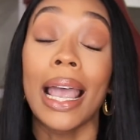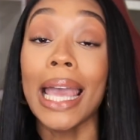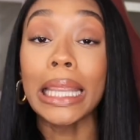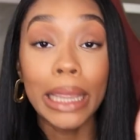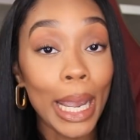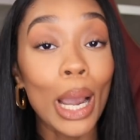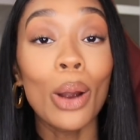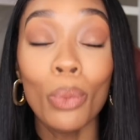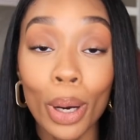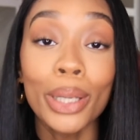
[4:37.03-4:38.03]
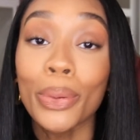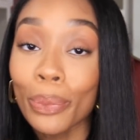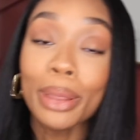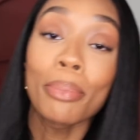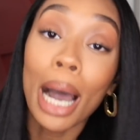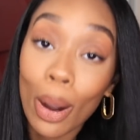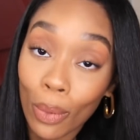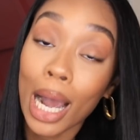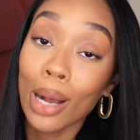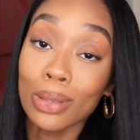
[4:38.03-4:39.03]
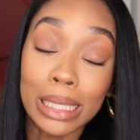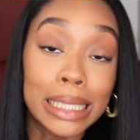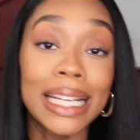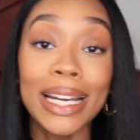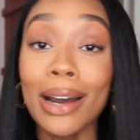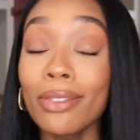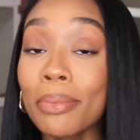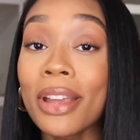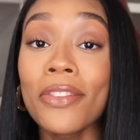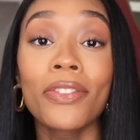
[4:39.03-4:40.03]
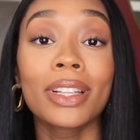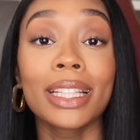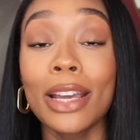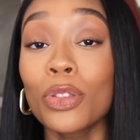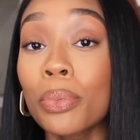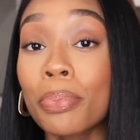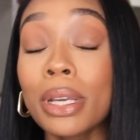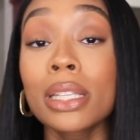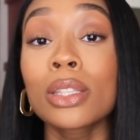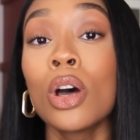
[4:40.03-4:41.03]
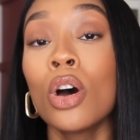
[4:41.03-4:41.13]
And they are working with the powerhouses, the government, philanthropies,